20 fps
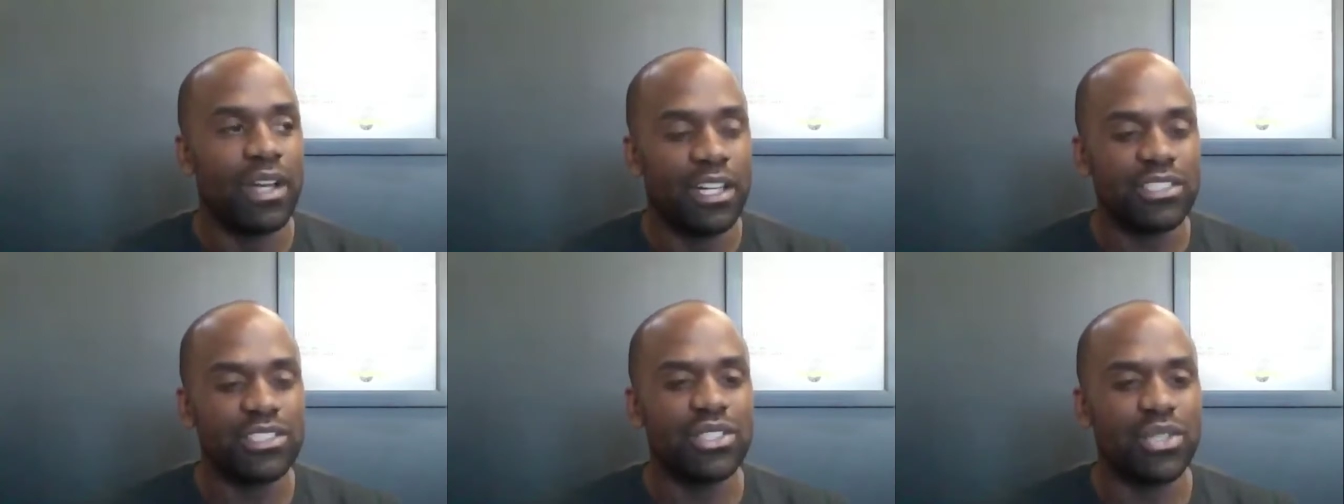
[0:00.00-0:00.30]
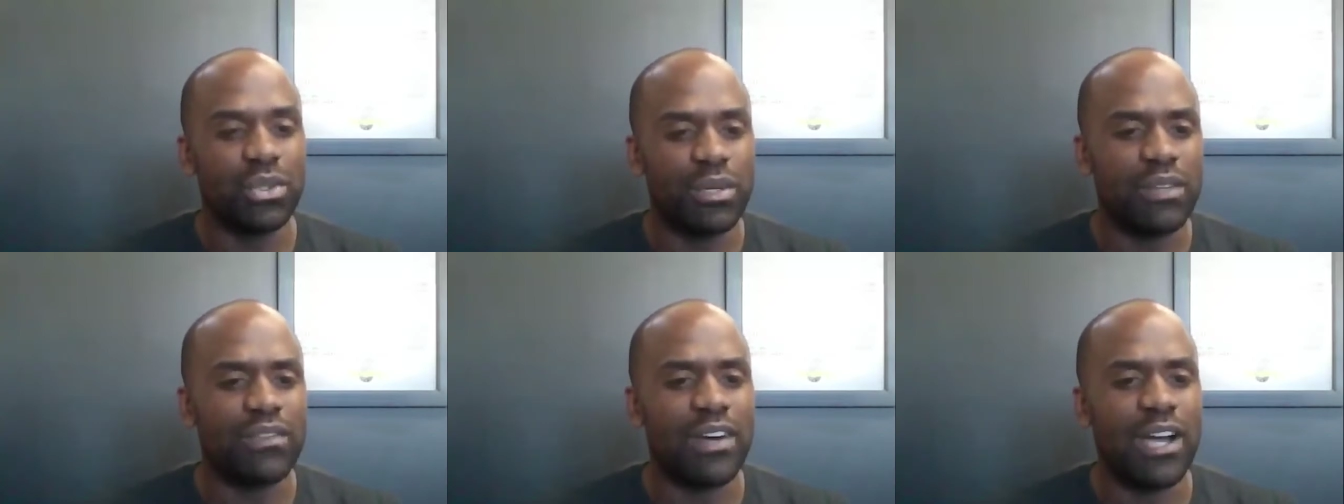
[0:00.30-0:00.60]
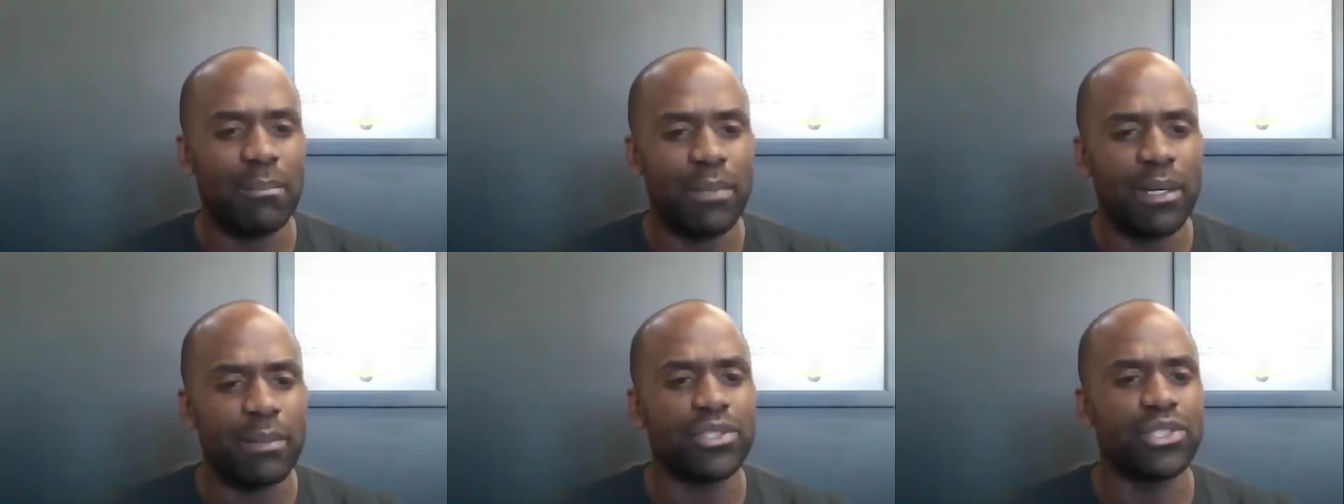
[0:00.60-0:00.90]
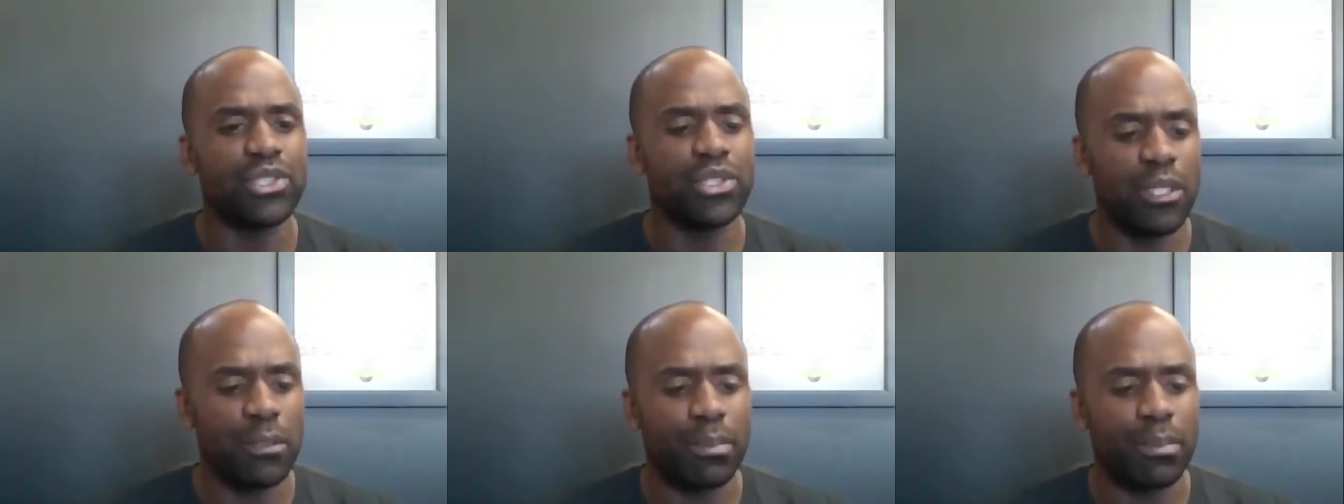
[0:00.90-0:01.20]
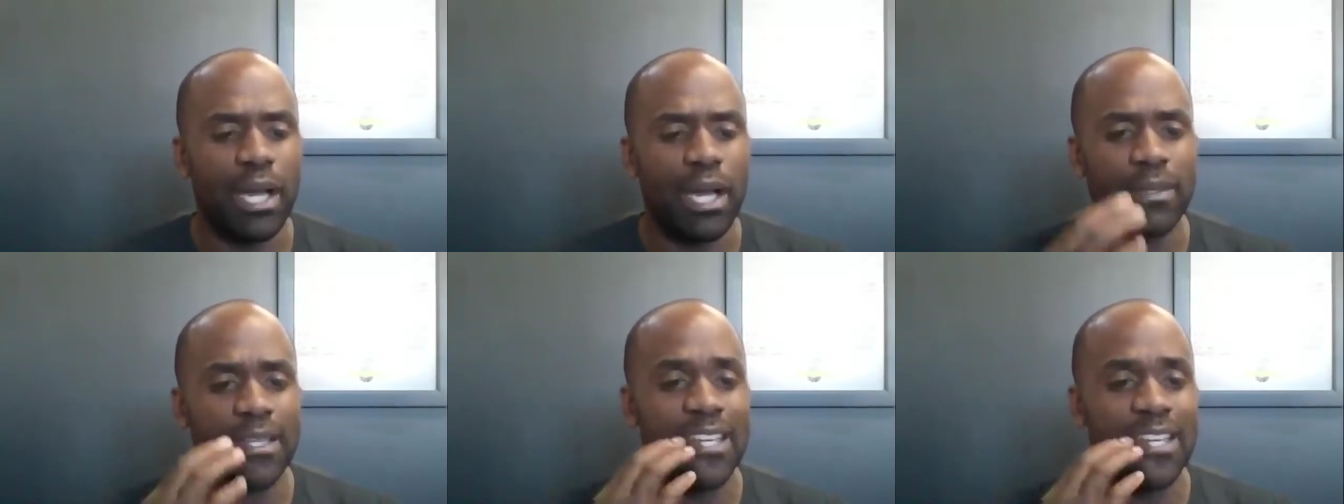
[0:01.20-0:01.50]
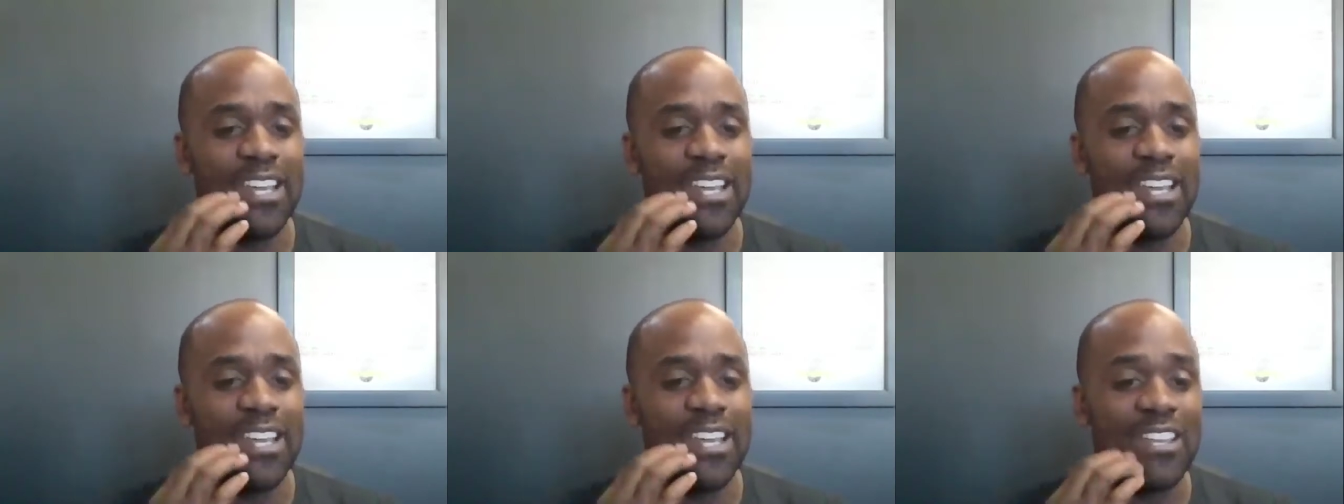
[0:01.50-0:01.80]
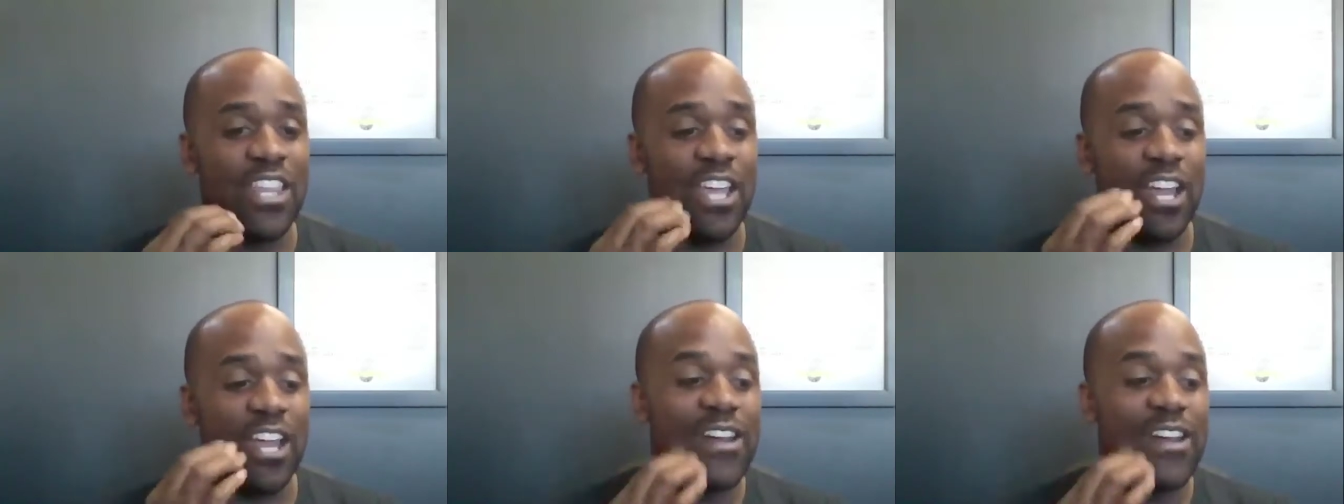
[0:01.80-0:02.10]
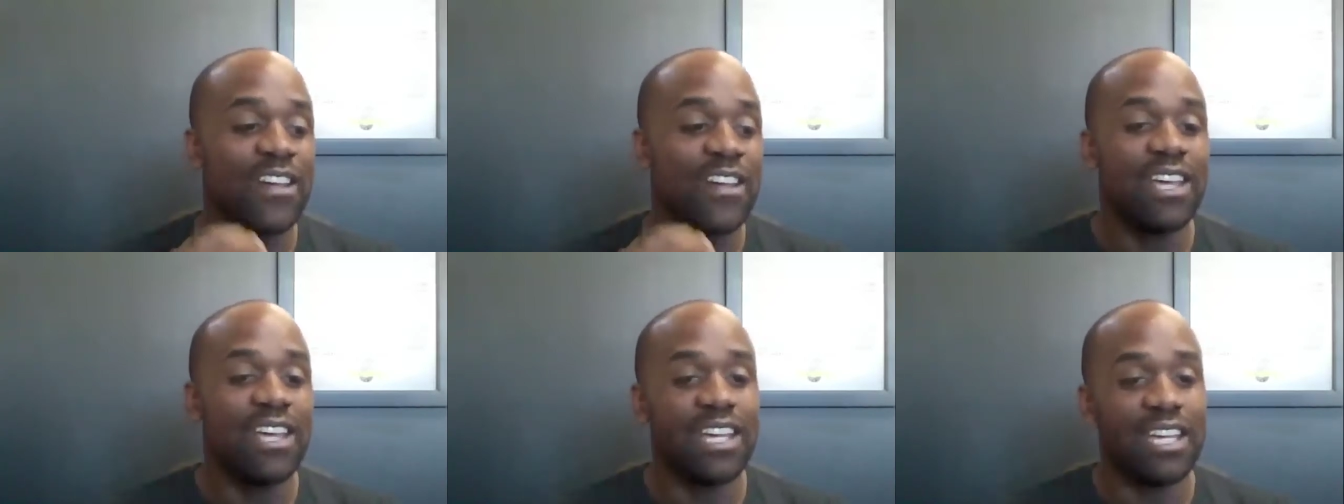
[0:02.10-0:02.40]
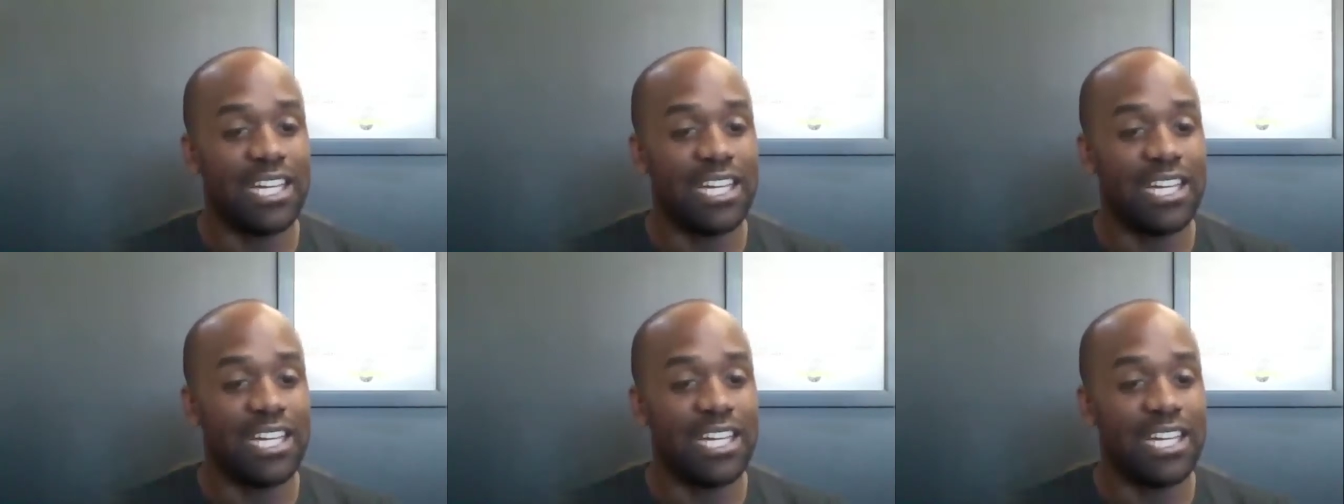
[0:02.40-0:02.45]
twenty-five members, you can probably get there